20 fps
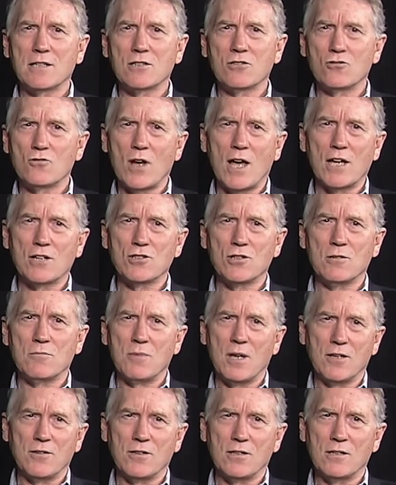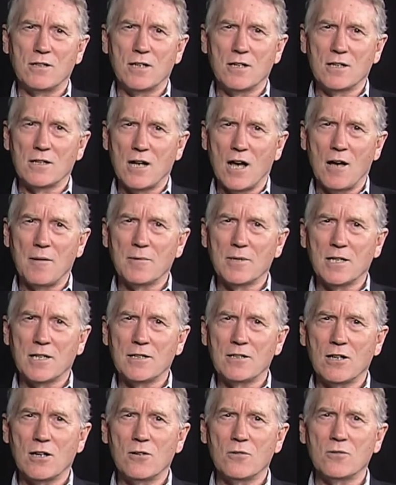extraction method
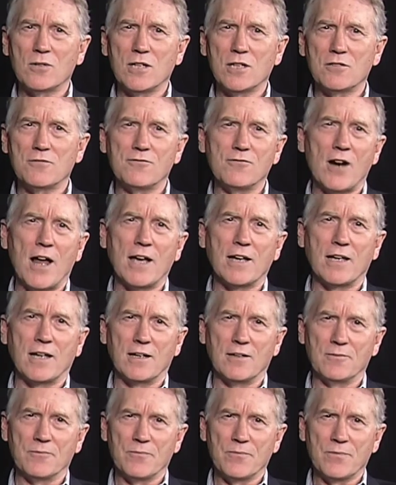commonly known as fracking.